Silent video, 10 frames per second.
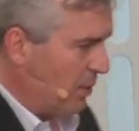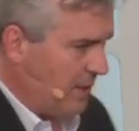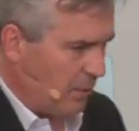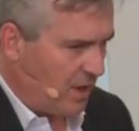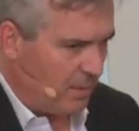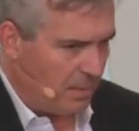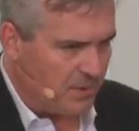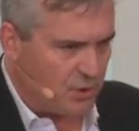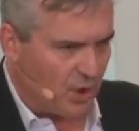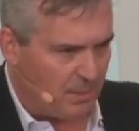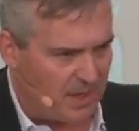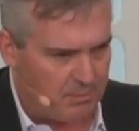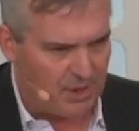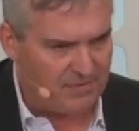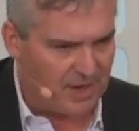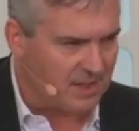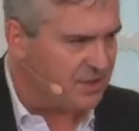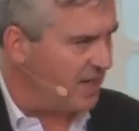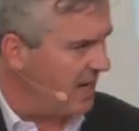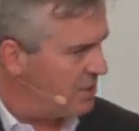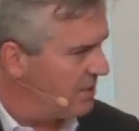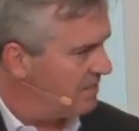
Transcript: that would come up and join me briefly on stage?